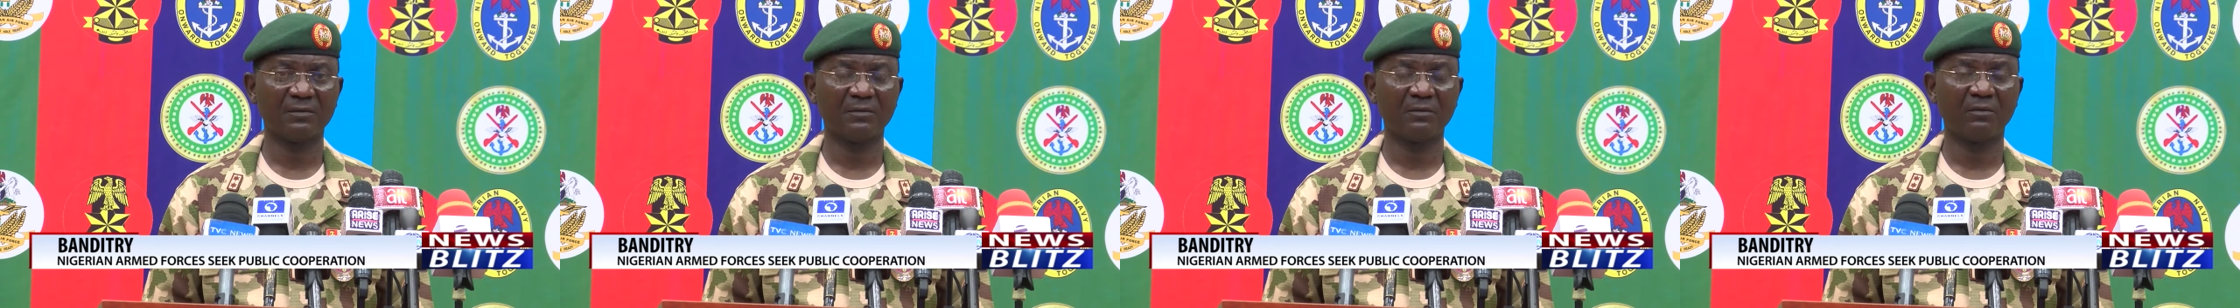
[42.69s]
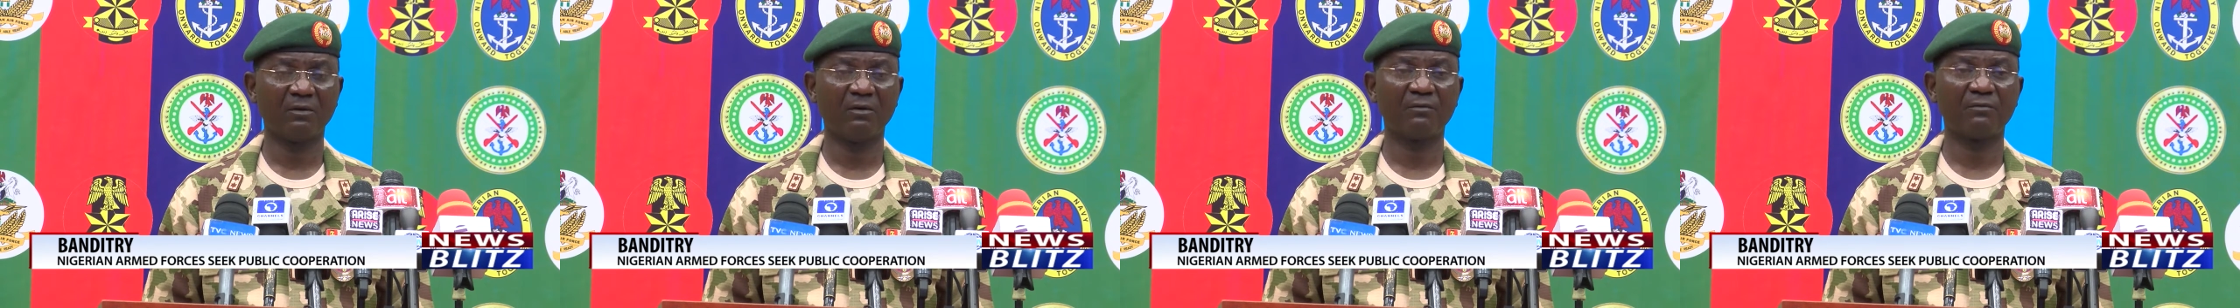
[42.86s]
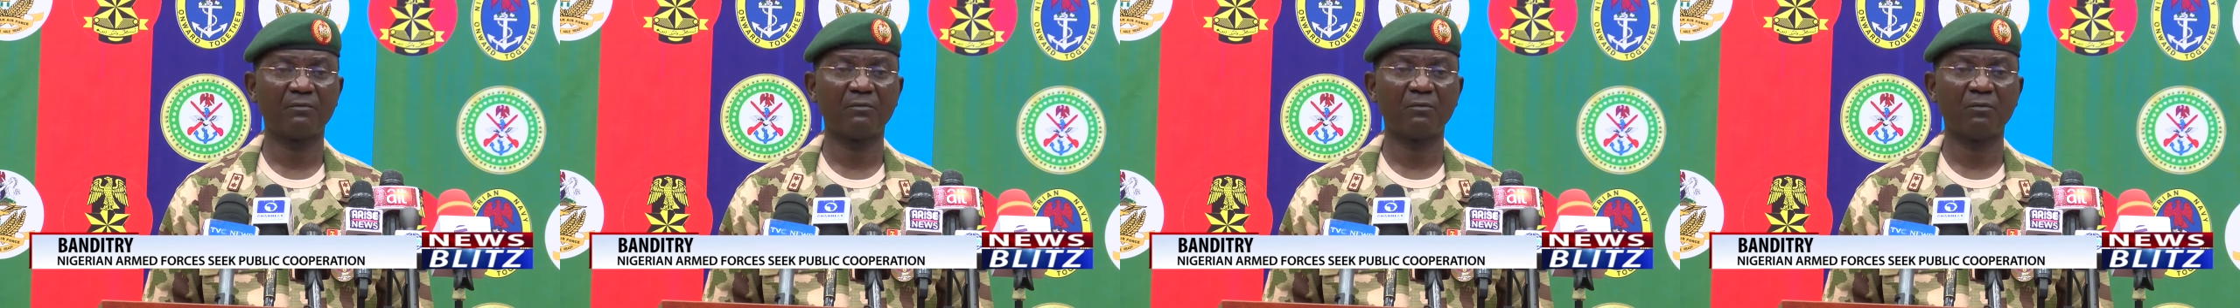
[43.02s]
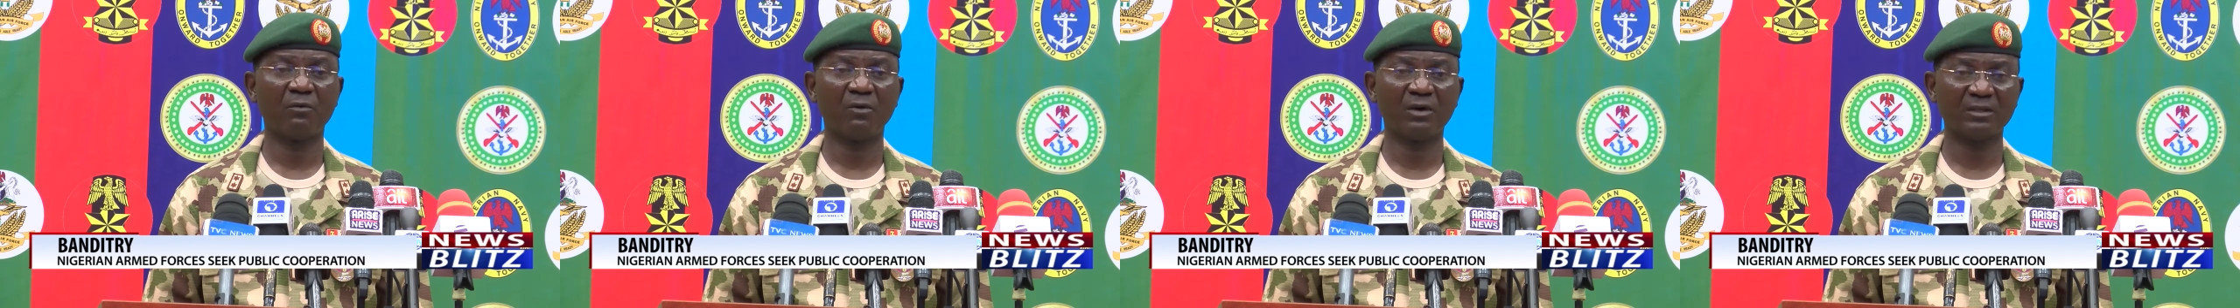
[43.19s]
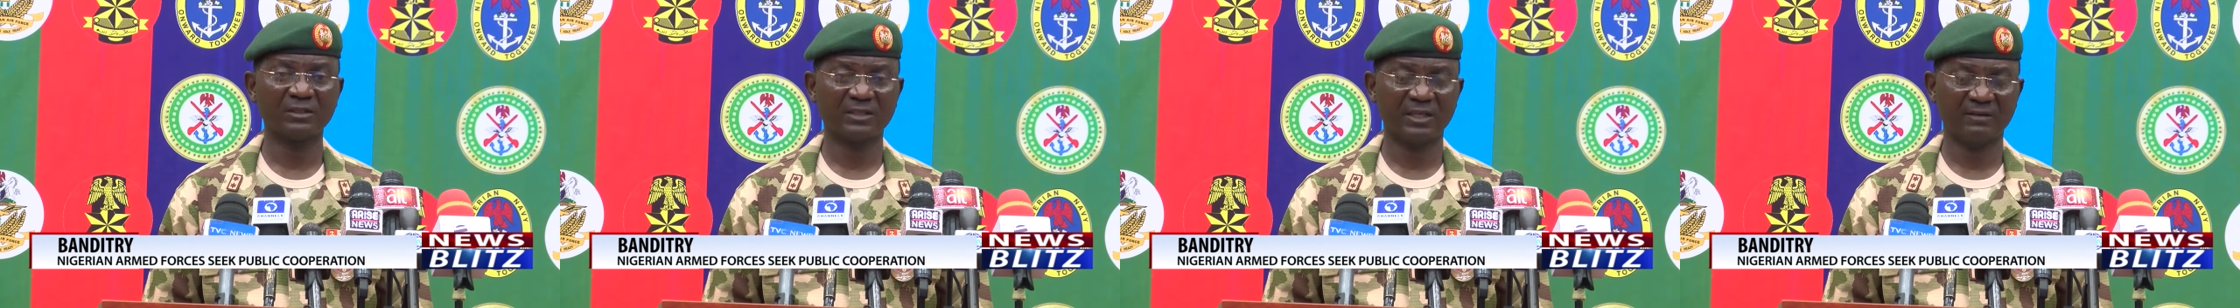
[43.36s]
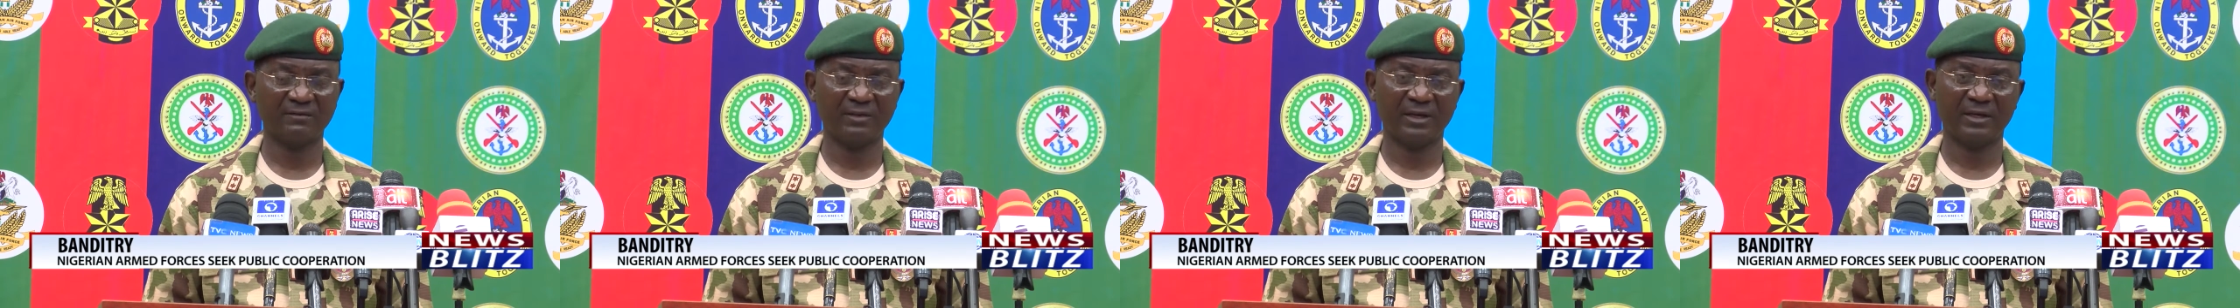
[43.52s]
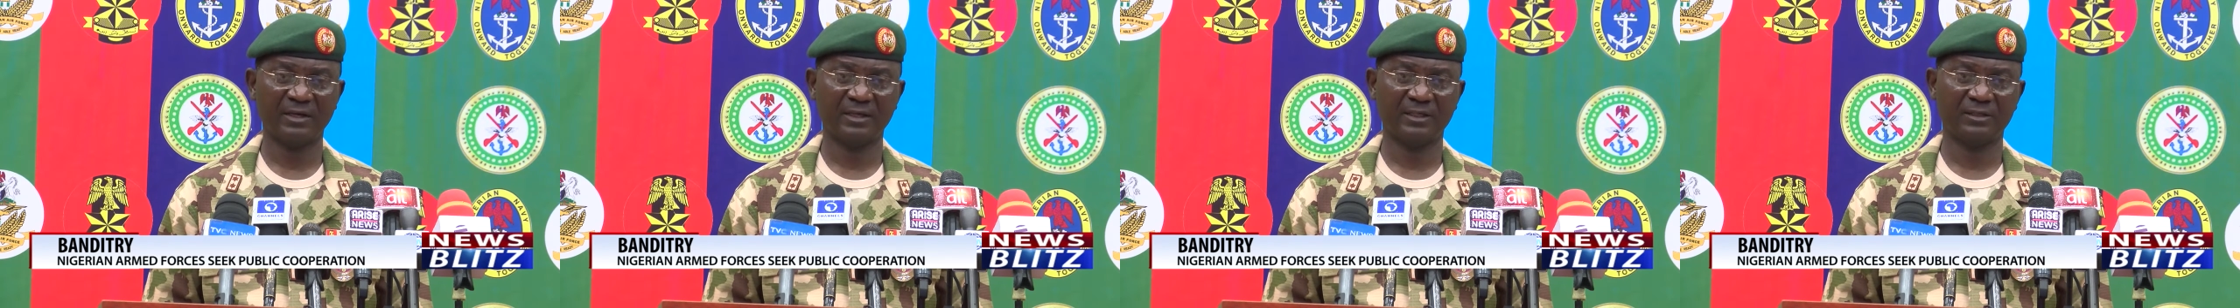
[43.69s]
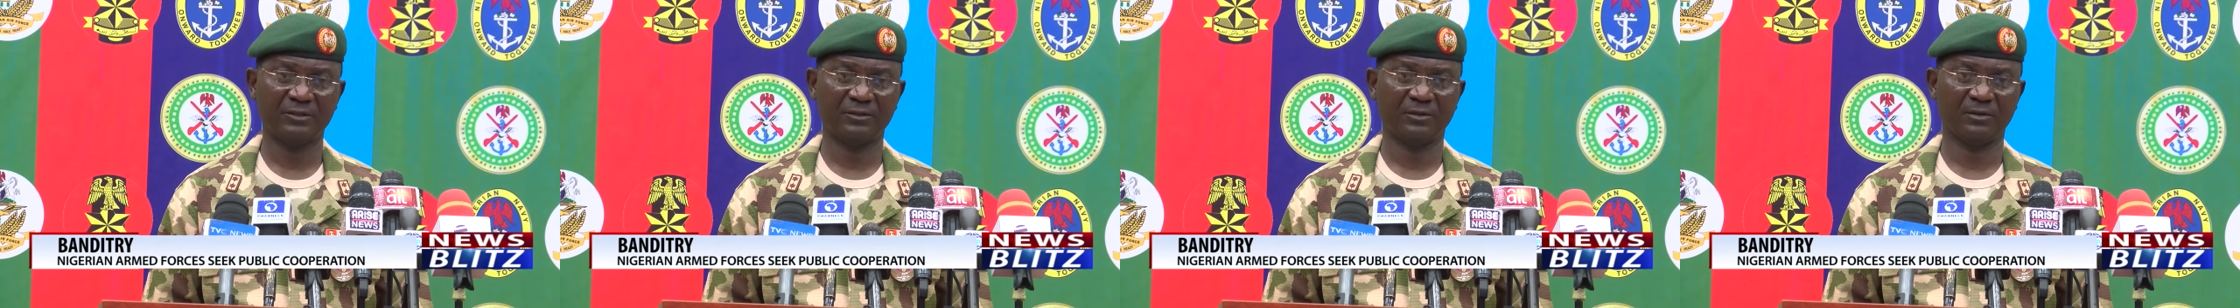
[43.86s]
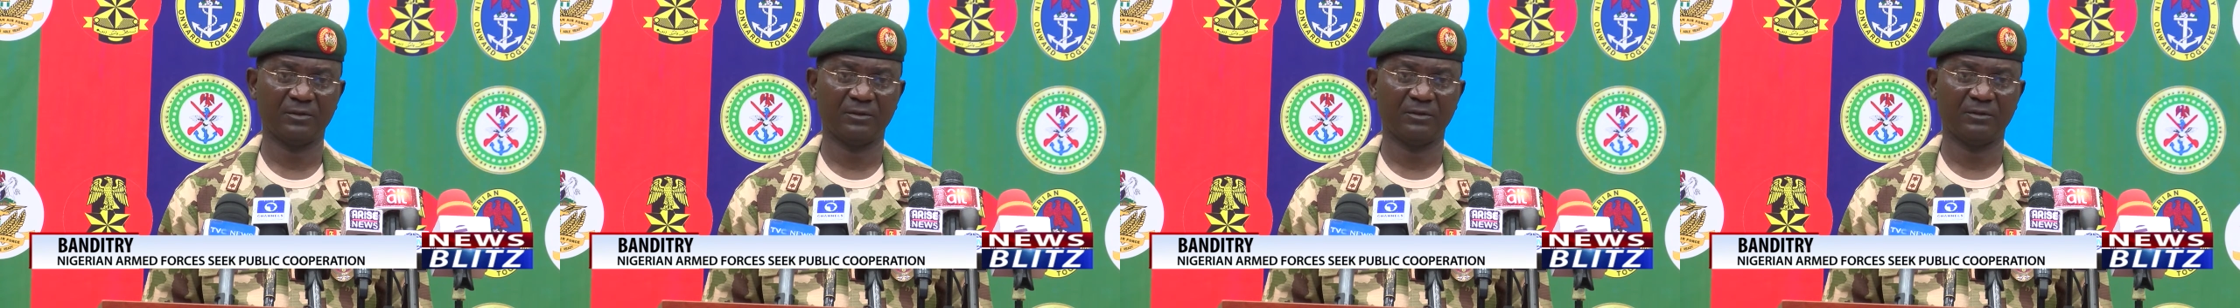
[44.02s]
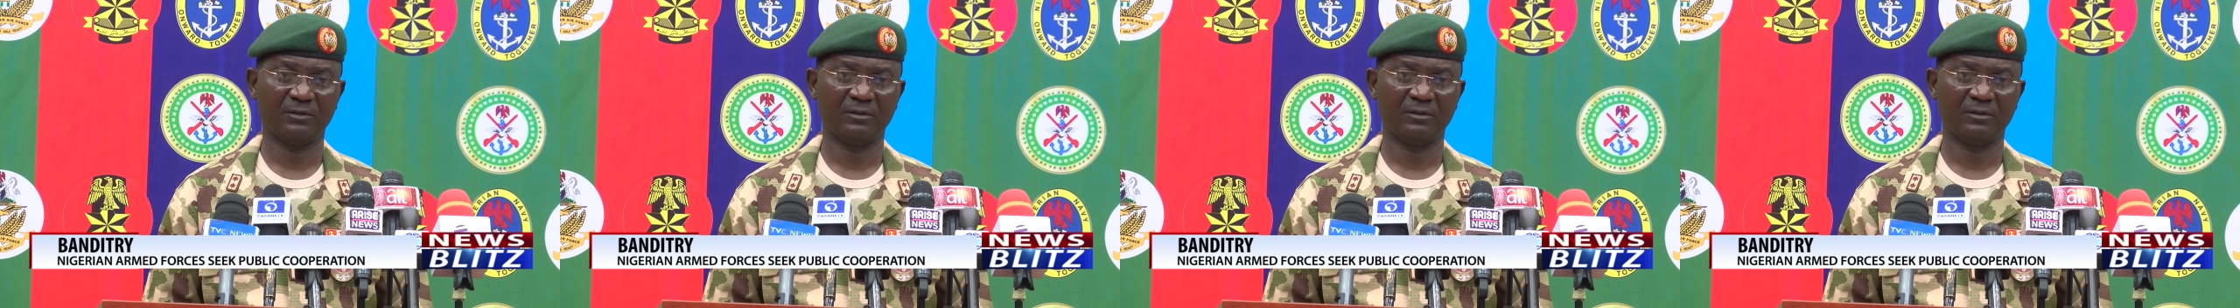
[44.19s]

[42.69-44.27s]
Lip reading: of whatever nature